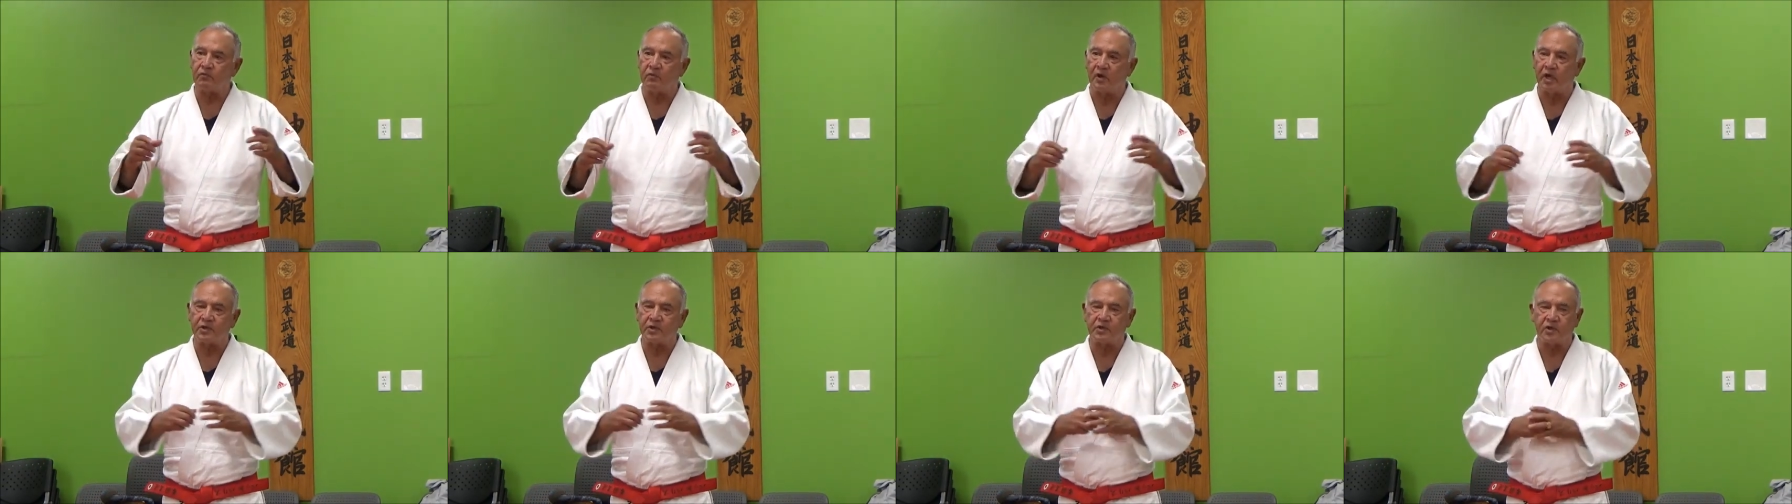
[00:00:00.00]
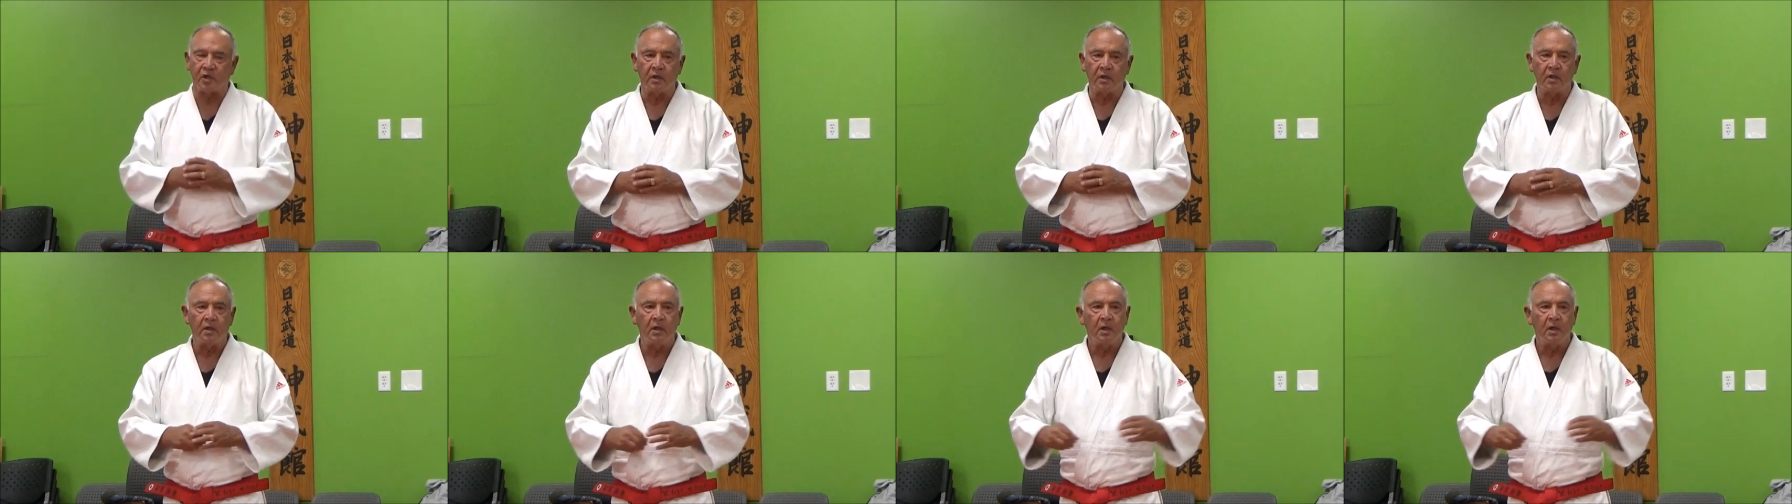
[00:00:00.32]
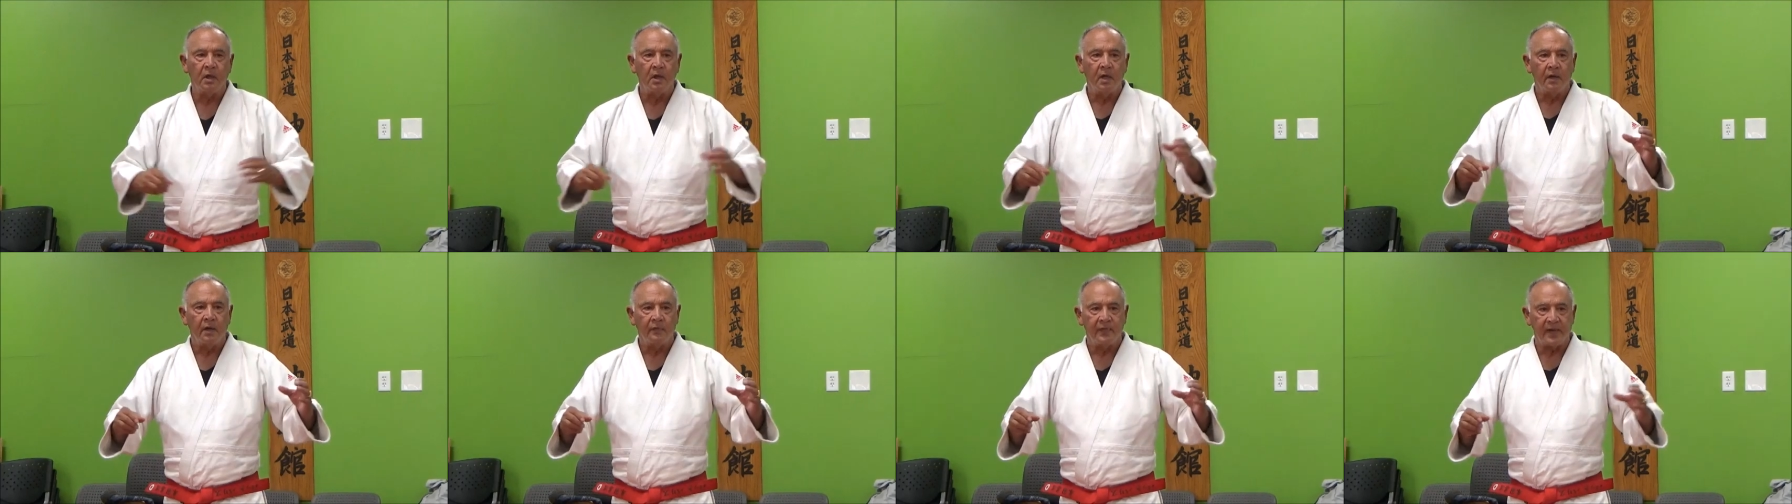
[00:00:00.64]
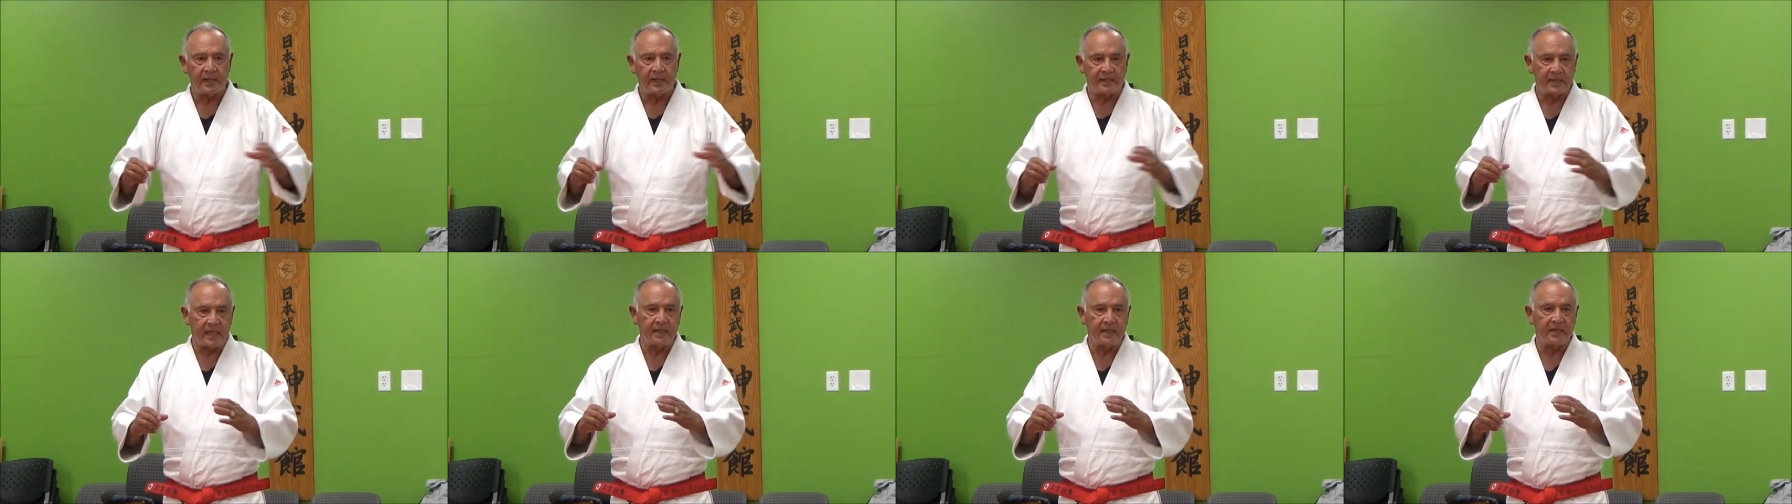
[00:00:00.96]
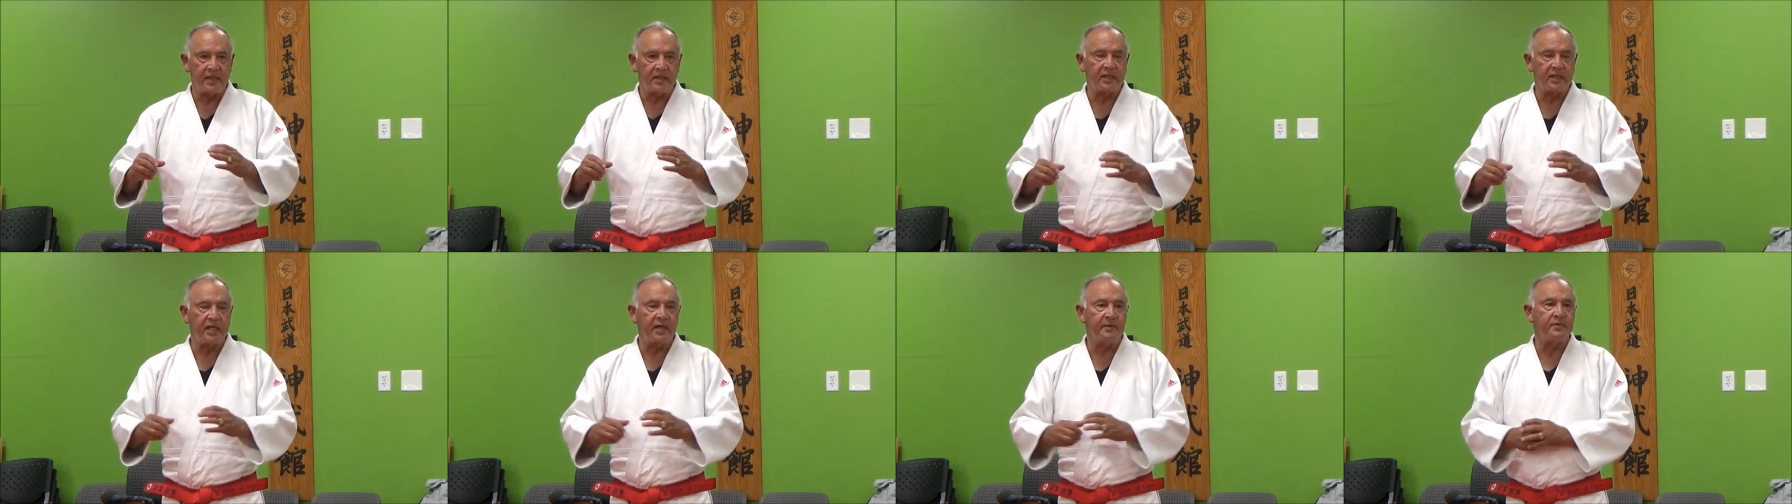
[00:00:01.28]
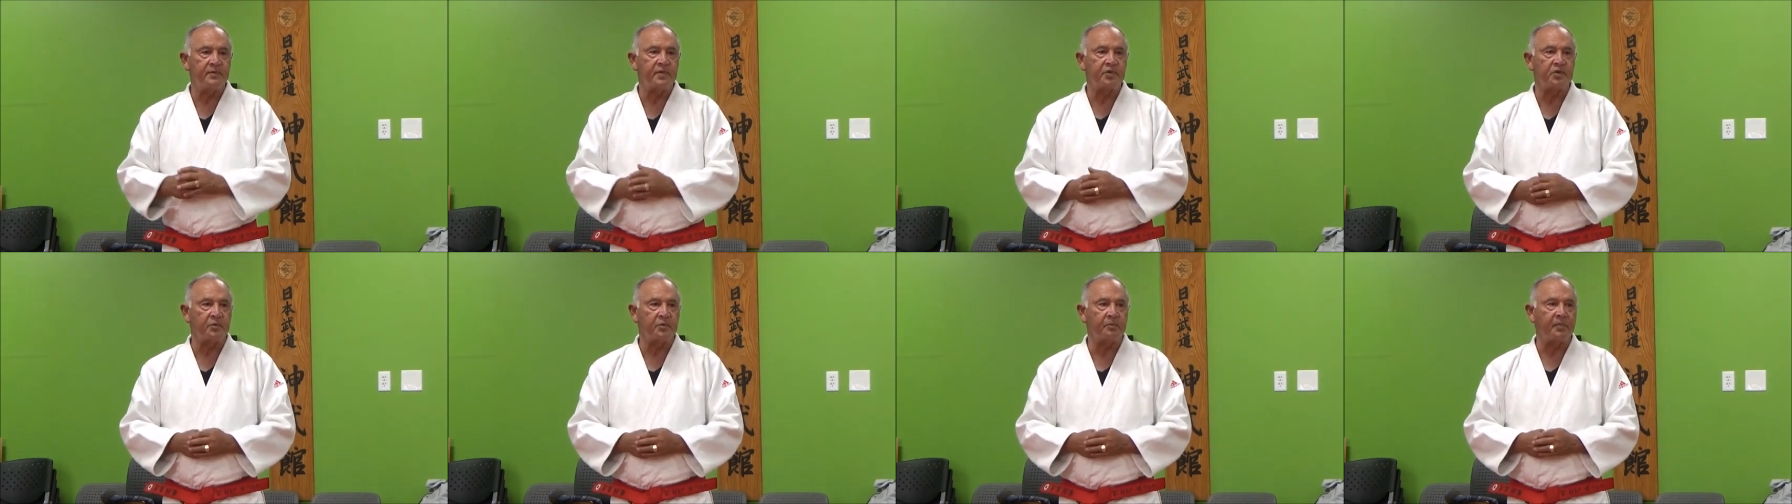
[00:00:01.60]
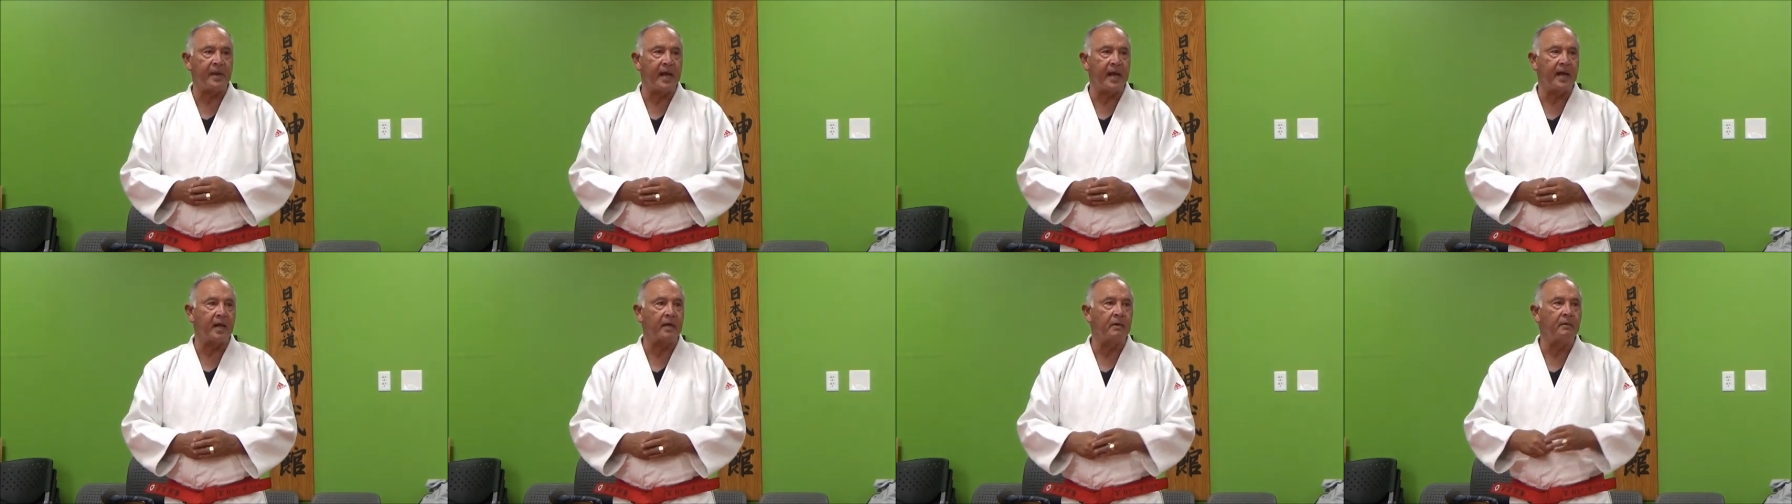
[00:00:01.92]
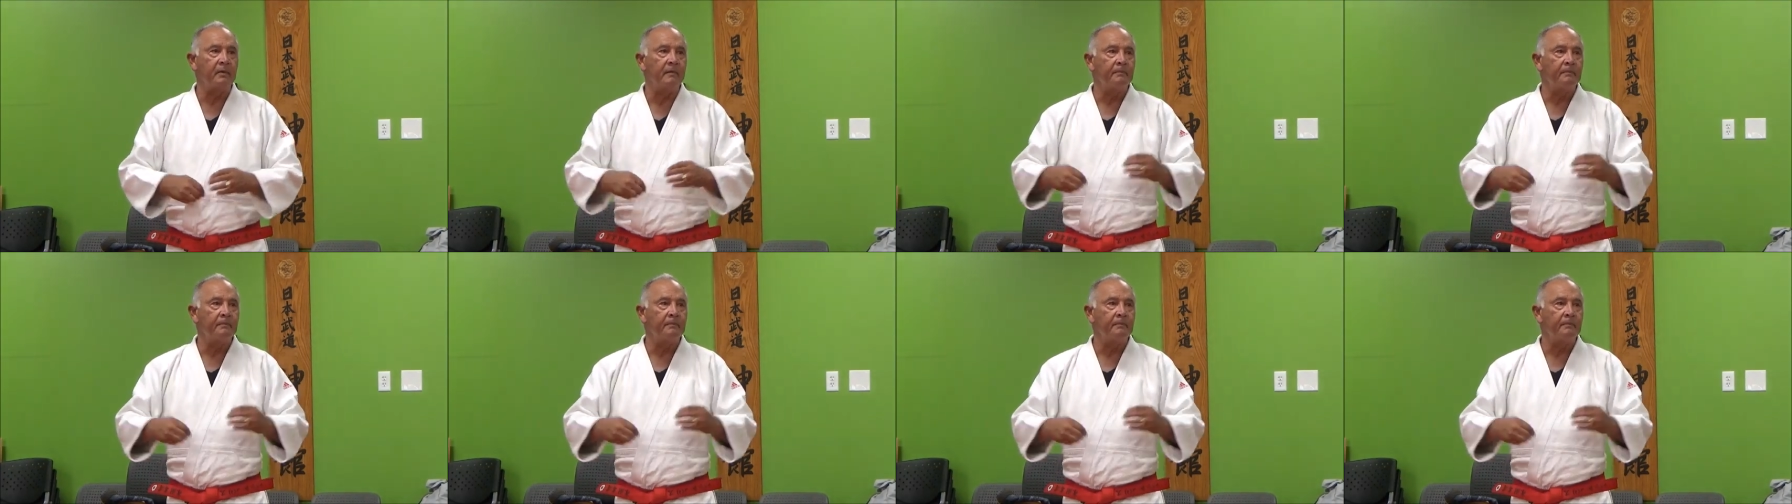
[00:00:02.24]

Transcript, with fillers: Russia, they sent a team to Japan.